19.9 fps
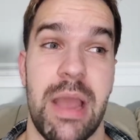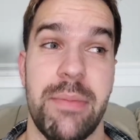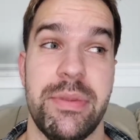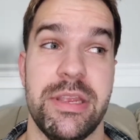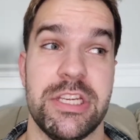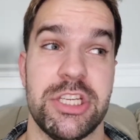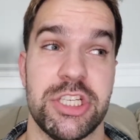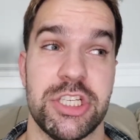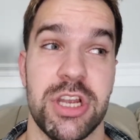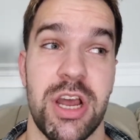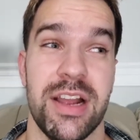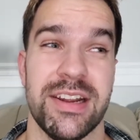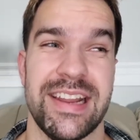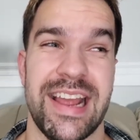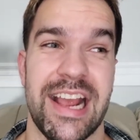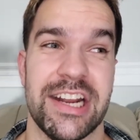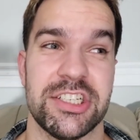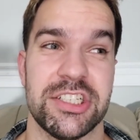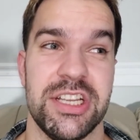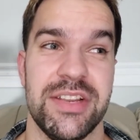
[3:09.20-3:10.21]
be shocked
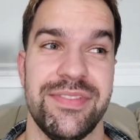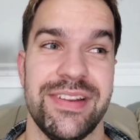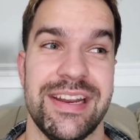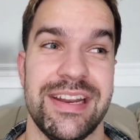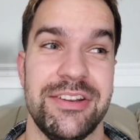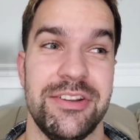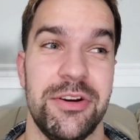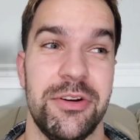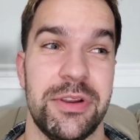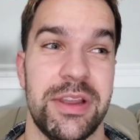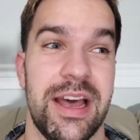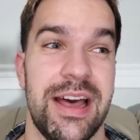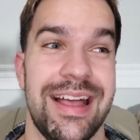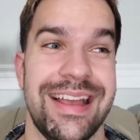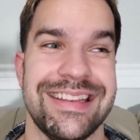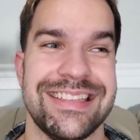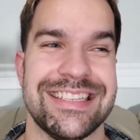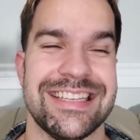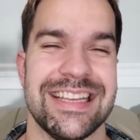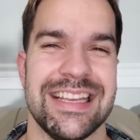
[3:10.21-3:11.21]
actually if it didn't know
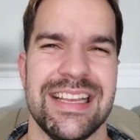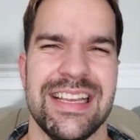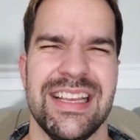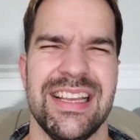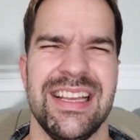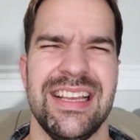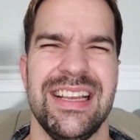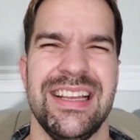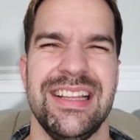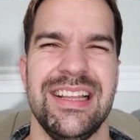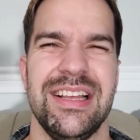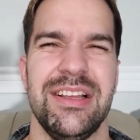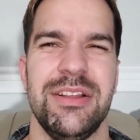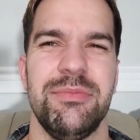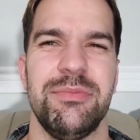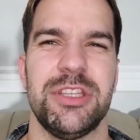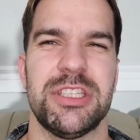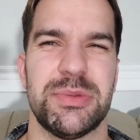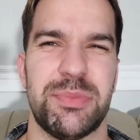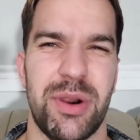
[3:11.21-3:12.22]
Cut.
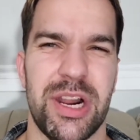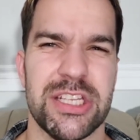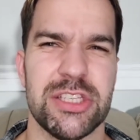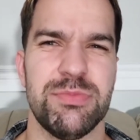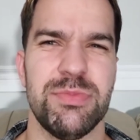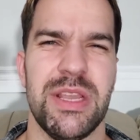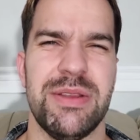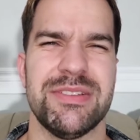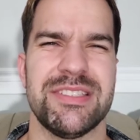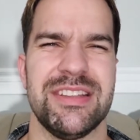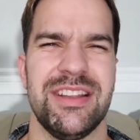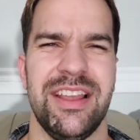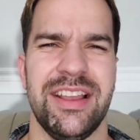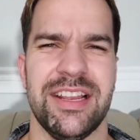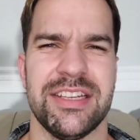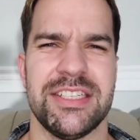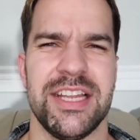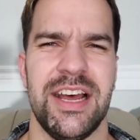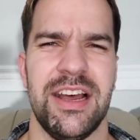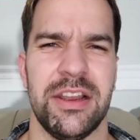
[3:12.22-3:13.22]
The surprise for me was
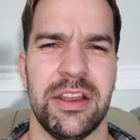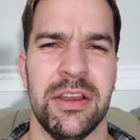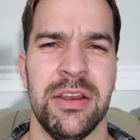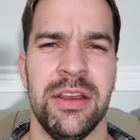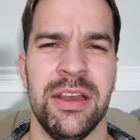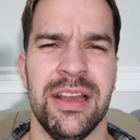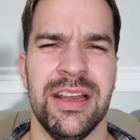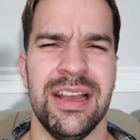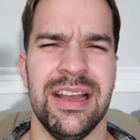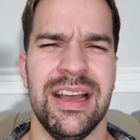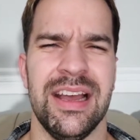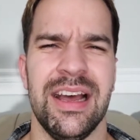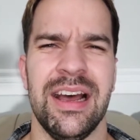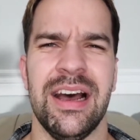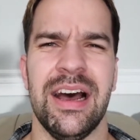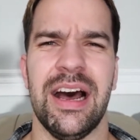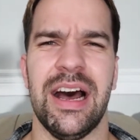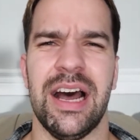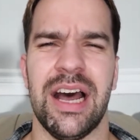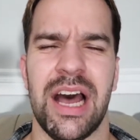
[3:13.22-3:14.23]
Lickitung.
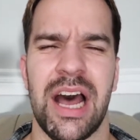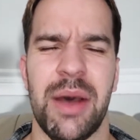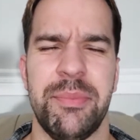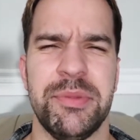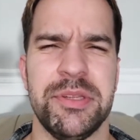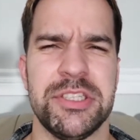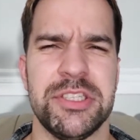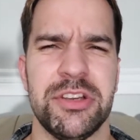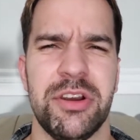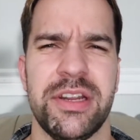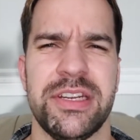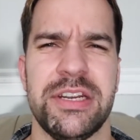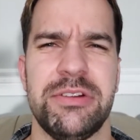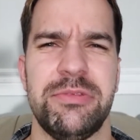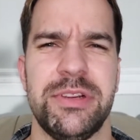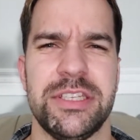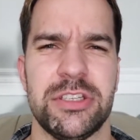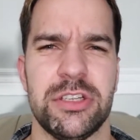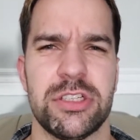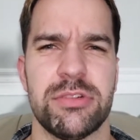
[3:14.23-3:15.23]
Up until I did
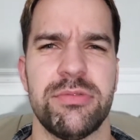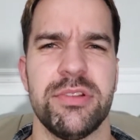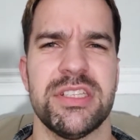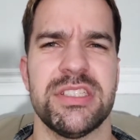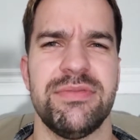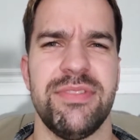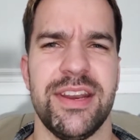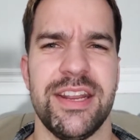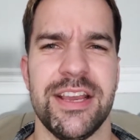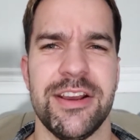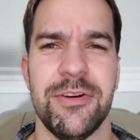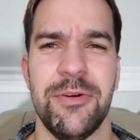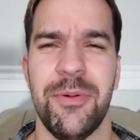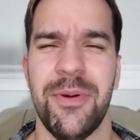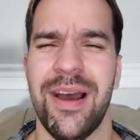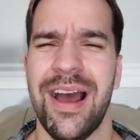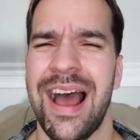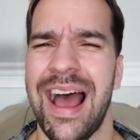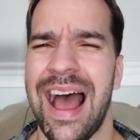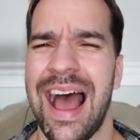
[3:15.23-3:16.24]
research for this video,
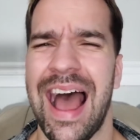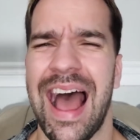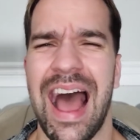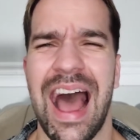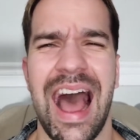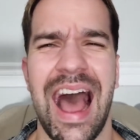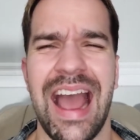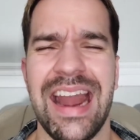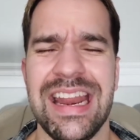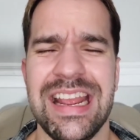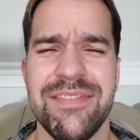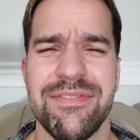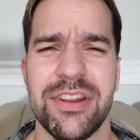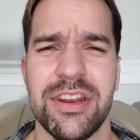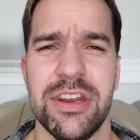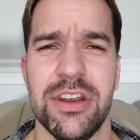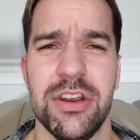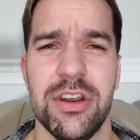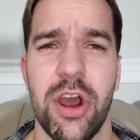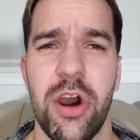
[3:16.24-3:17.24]
I didn't
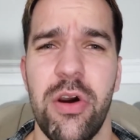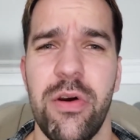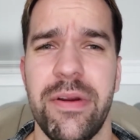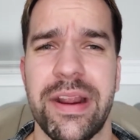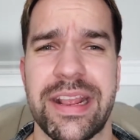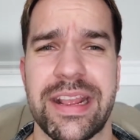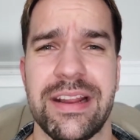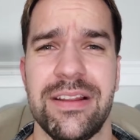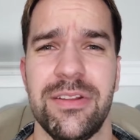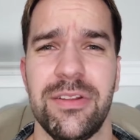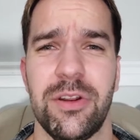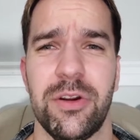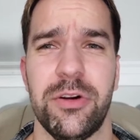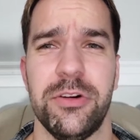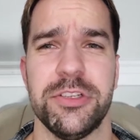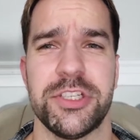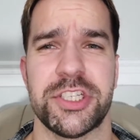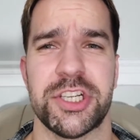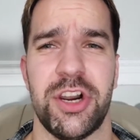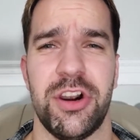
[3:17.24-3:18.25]
even know it can learn
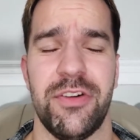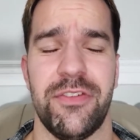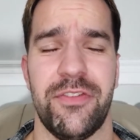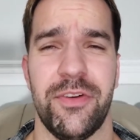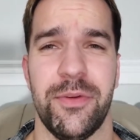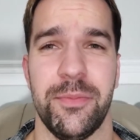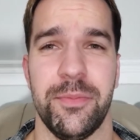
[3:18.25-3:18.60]
Surf.